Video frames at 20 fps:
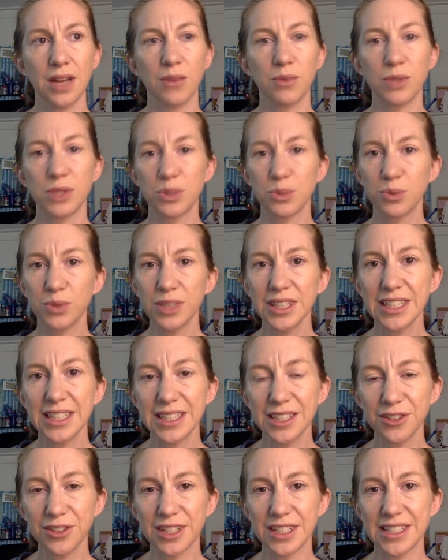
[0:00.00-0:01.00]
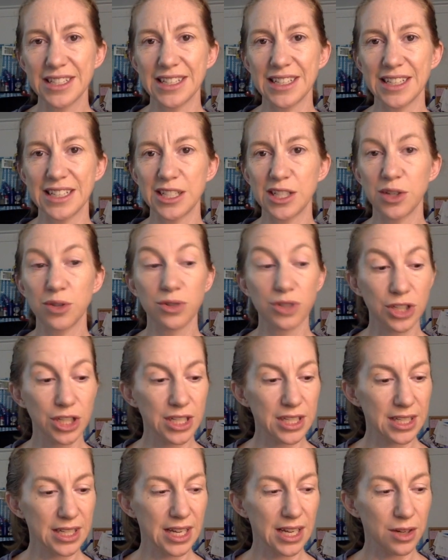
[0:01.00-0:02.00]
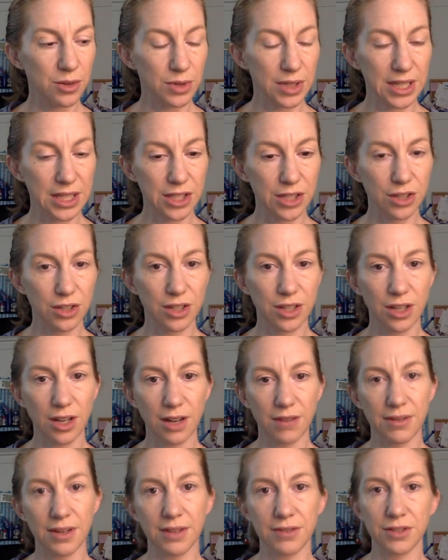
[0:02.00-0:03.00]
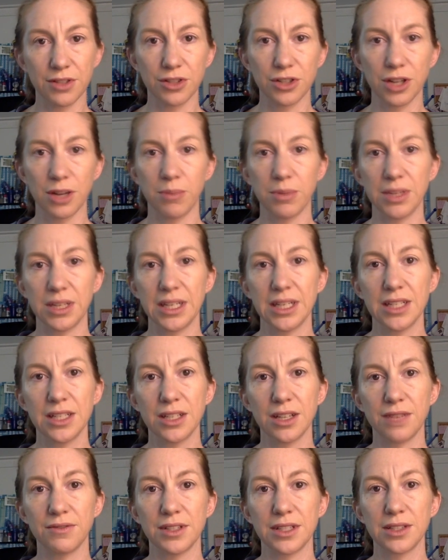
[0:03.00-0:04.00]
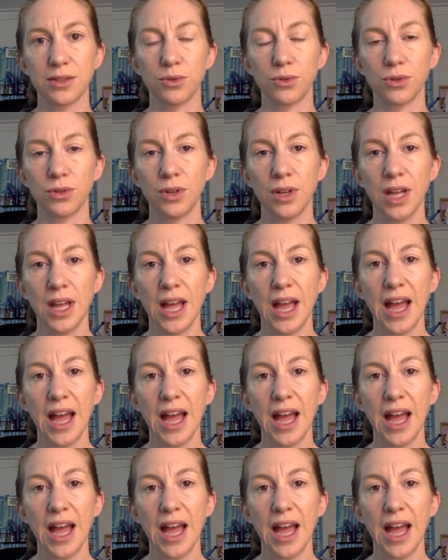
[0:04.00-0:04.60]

was really interesting. And so just now, when I turned it off after dropping the kids off at school,